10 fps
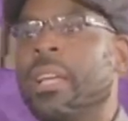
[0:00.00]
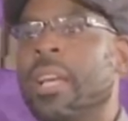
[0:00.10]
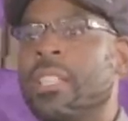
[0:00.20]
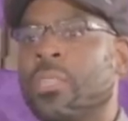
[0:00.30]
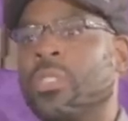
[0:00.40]

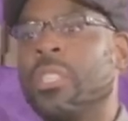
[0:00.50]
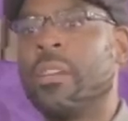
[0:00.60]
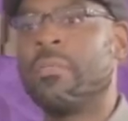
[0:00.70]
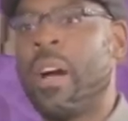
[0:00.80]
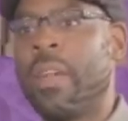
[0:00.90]
And so she
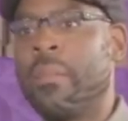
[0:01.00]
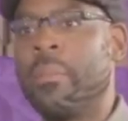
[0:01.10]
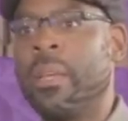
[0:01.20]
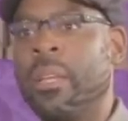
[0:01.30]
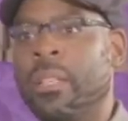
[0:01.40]
invited
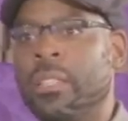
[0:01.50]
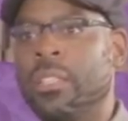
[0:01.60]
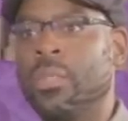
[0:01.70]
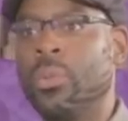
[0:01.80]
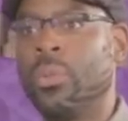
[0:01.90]
me
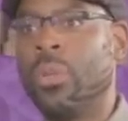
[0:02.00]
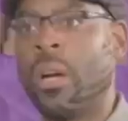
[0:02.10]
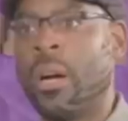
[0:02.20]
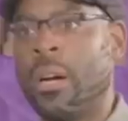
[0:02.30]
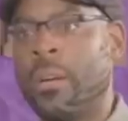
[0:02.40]
to
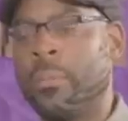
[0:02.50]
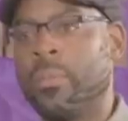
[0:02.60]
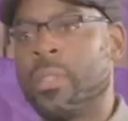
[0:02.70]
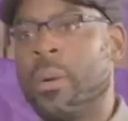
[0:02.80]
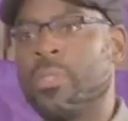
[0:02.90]

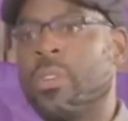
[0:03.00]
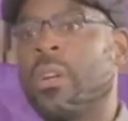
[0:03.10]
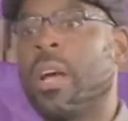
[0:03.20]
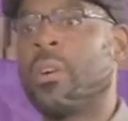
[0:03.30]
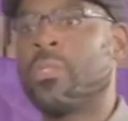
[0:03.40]
come to
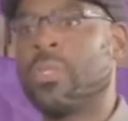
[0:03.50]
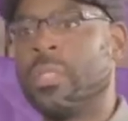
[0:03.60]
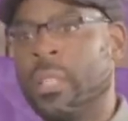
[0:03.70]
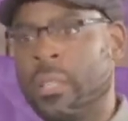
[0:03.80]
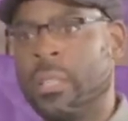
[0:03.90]
her house for
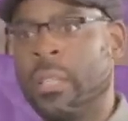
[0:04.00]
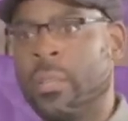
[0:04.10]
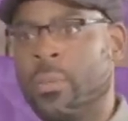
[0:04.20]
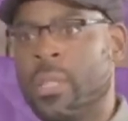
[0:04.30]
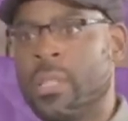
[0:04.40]
dinner one